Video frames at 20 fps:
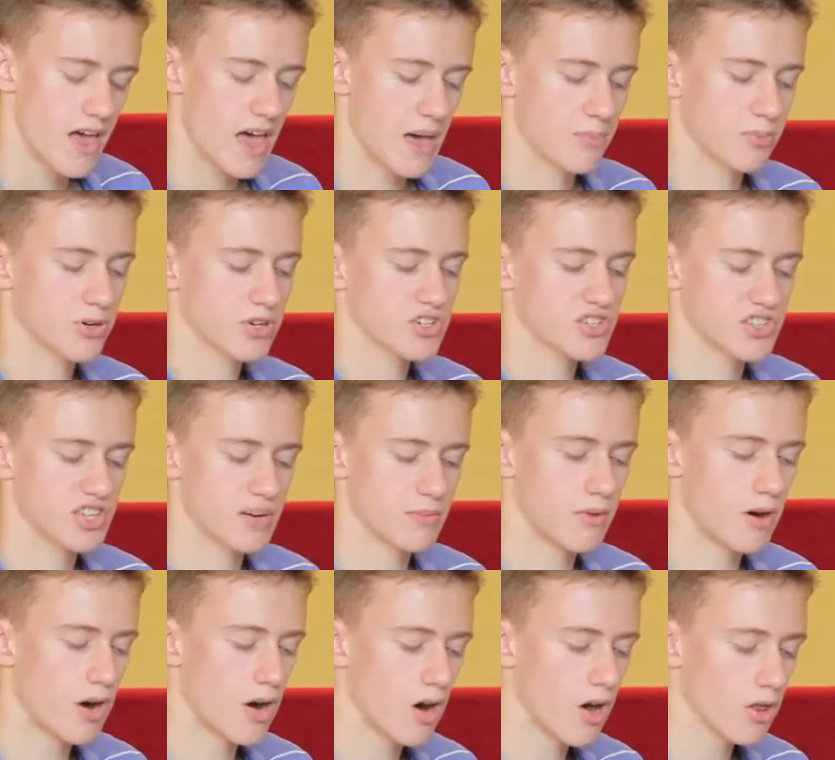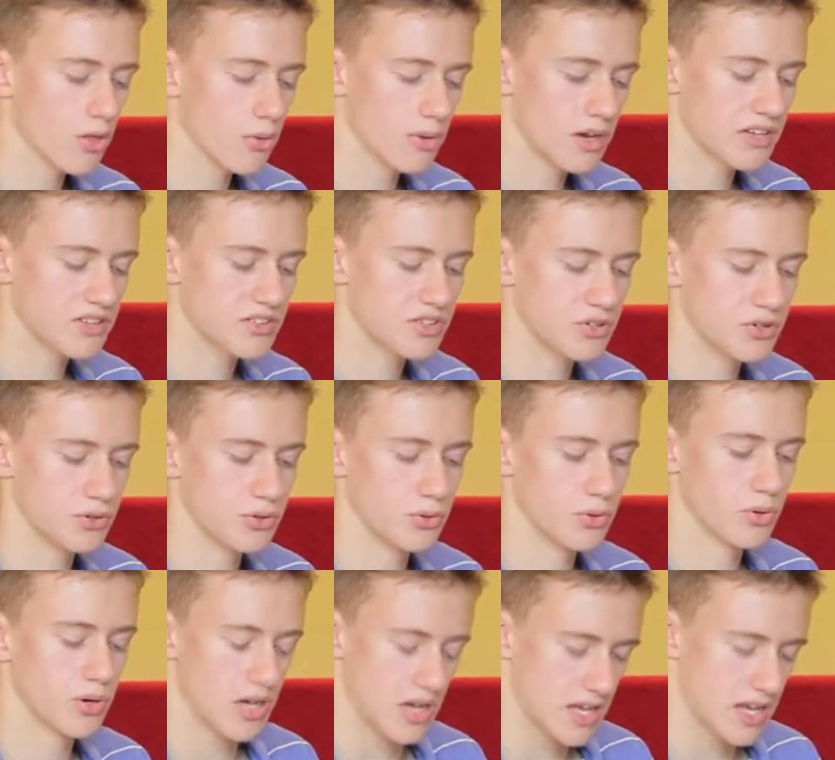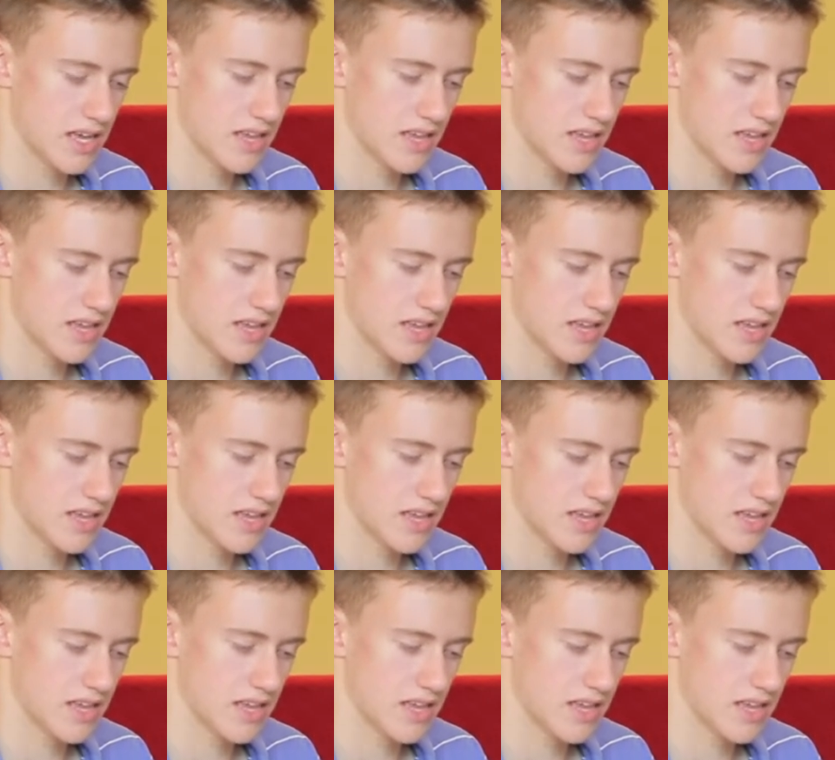and push them all the way to